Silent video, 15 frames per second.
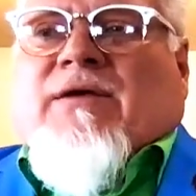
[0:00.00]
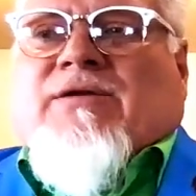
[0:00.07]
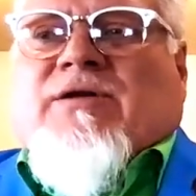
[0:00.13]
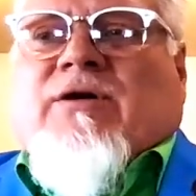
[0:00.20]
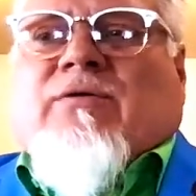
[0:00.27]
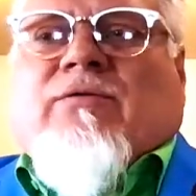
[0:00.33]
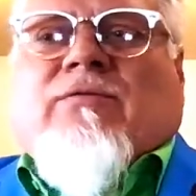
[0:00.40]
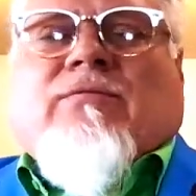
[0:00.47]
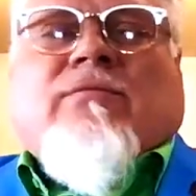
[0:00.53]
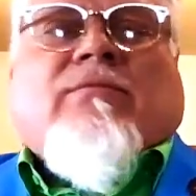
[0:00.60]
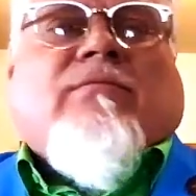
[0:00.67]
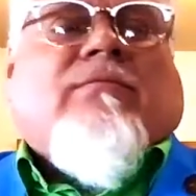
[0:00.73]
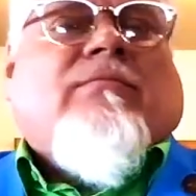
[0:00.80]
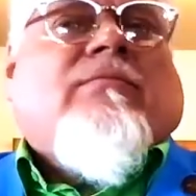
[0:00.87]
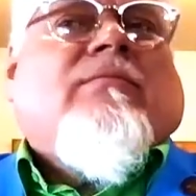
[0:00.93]
So,
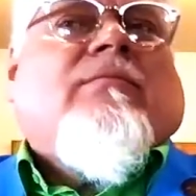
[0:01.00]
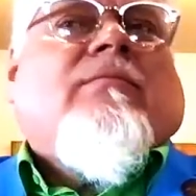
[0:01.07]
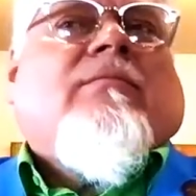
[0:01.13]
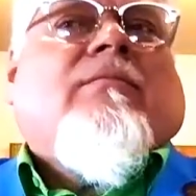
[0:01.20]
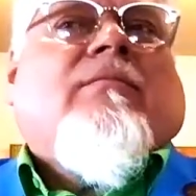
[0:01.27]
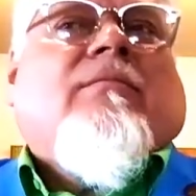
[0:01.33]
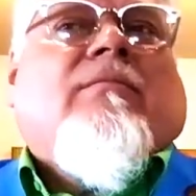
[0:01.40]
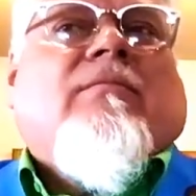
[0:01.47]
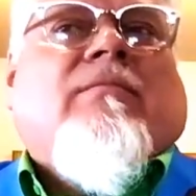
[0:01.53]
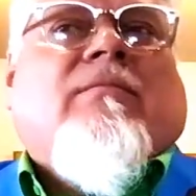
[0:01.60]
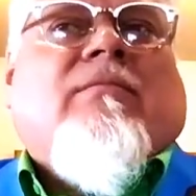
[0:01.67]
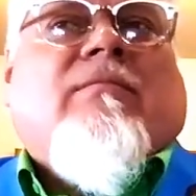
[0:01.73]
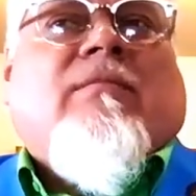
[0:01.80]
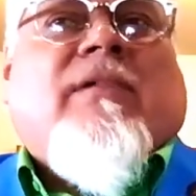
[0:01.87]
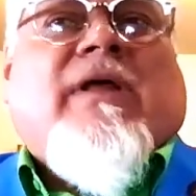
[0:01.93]

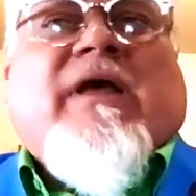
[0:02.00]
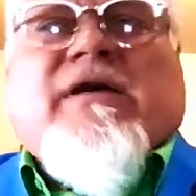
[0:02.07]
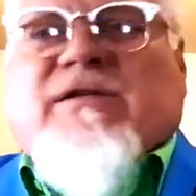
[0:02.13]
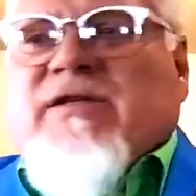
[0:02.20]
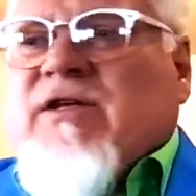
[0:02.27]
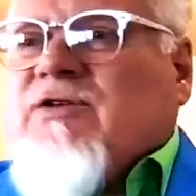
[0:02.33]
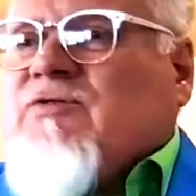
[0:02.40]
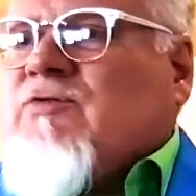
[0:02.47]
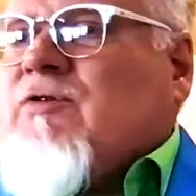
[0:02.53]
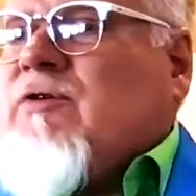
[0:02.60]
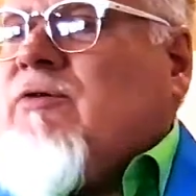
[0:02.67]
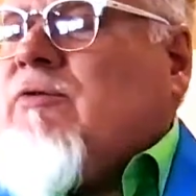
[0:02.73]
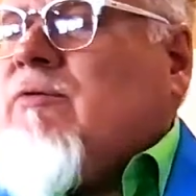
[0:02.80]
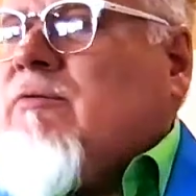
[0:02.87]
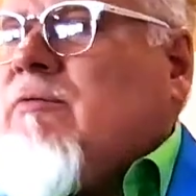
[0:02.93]
is it
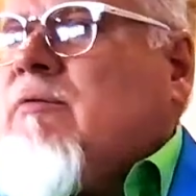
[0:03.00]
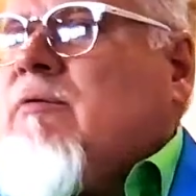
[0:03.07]
true?